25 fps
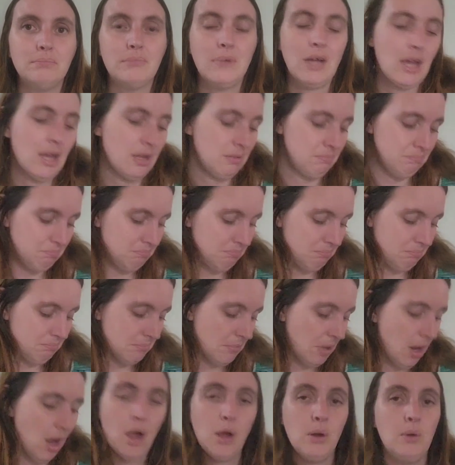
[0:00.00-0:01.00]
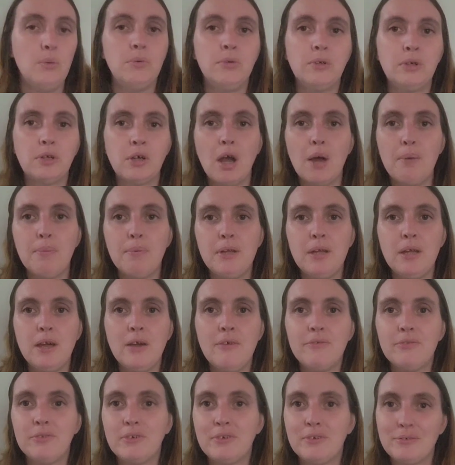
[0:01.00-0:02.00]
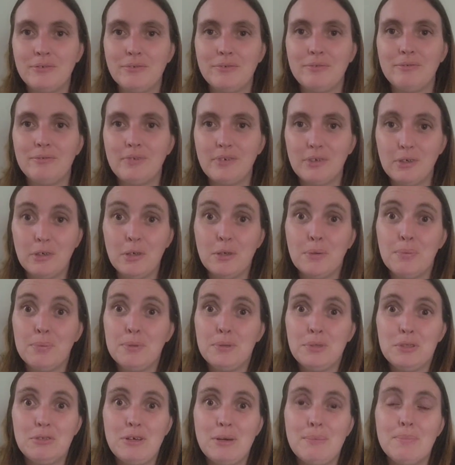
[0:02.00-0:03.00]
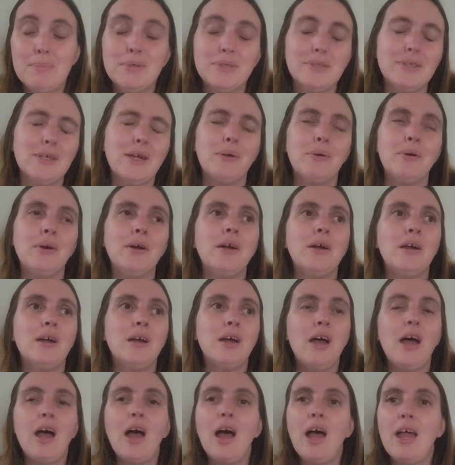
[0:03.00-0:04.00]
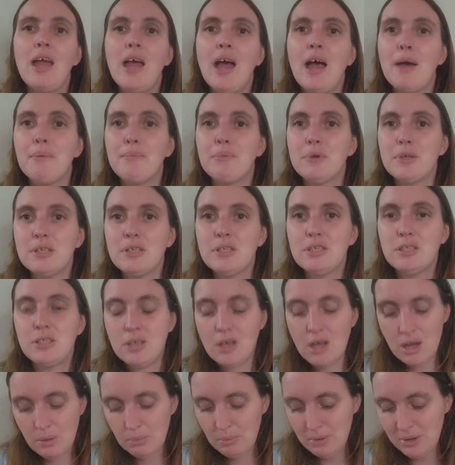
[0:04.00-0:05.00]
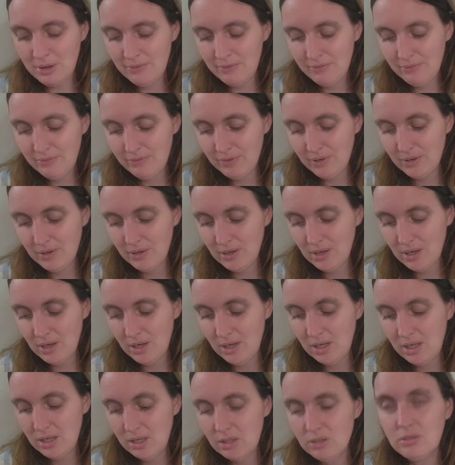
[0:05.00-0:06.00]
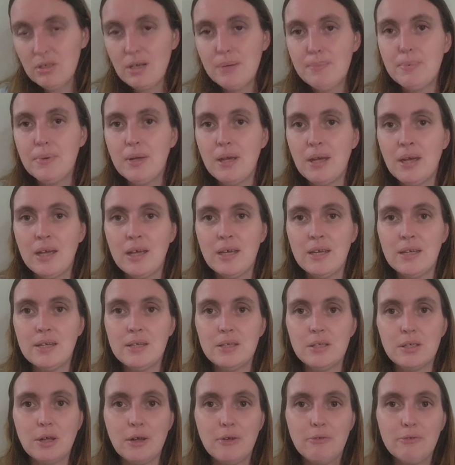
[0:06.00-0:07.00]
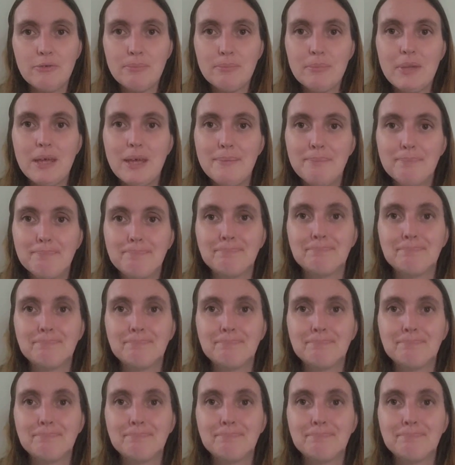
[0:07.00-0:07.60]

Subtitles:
I own a copy of The Couple's Trip. So yeah, I'm going to start with Hiking Trip and go from there.